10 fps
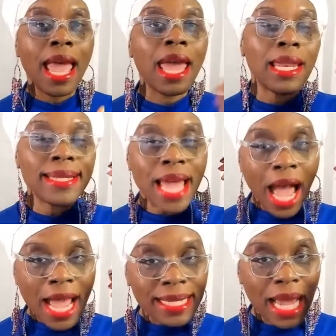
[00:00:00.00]
And it's
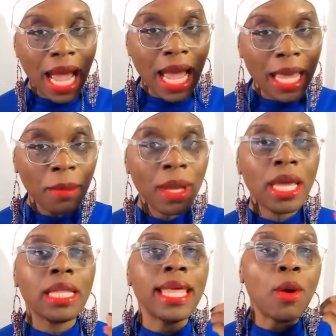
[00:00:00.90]
high time
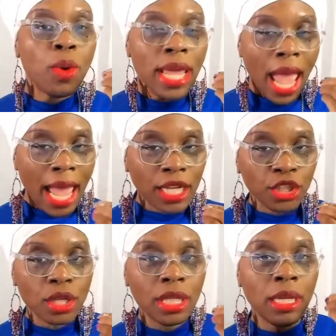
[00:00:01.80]
that we
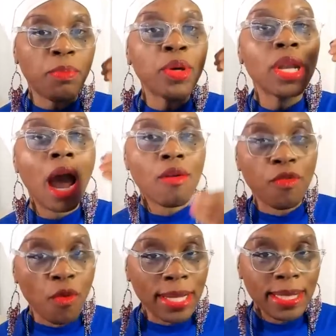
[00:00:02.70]
actually put our
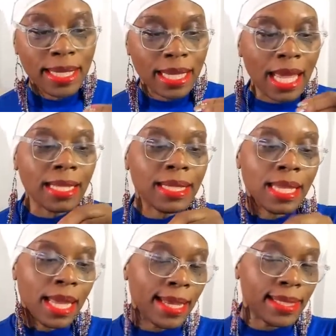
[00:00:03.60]
voices into
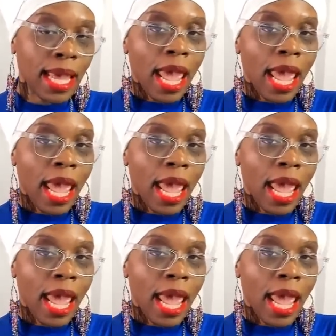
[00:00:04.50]
this